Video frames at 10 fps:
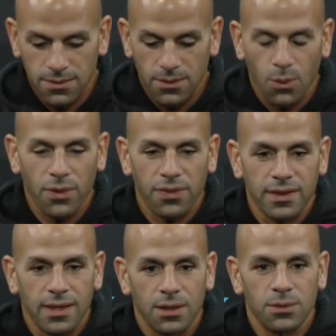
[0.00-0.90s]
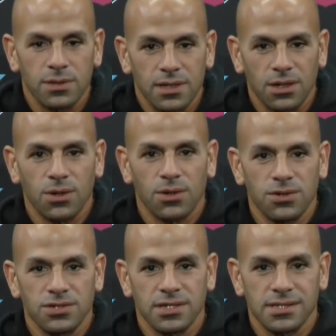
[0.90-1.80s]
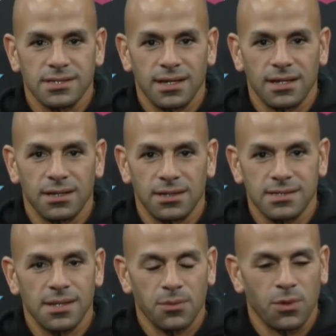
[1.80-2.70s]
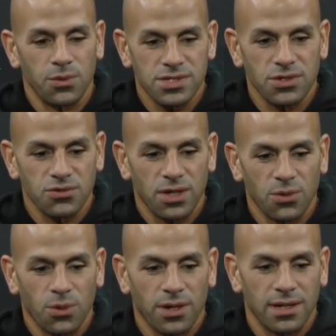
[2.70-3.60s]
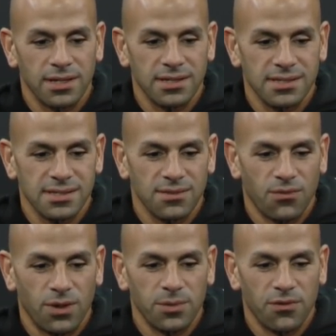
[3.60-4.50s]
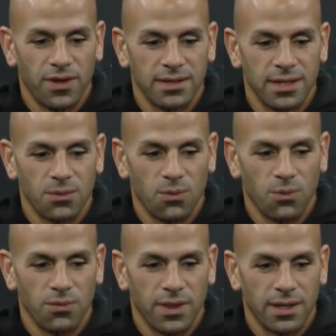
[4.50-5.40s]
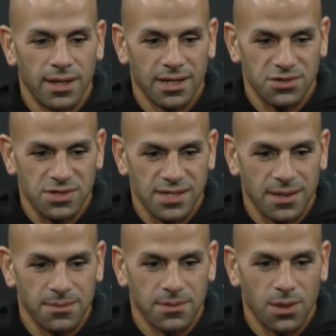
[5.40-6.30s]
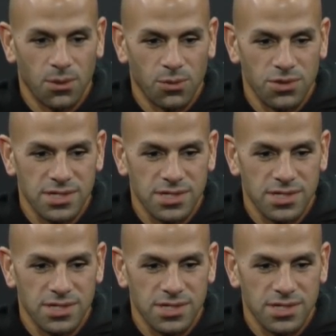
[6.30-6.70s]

The one thing that I would encourage, and it's, uh, it's something we're still trying to work on, is for him to find that, that extra step, that one more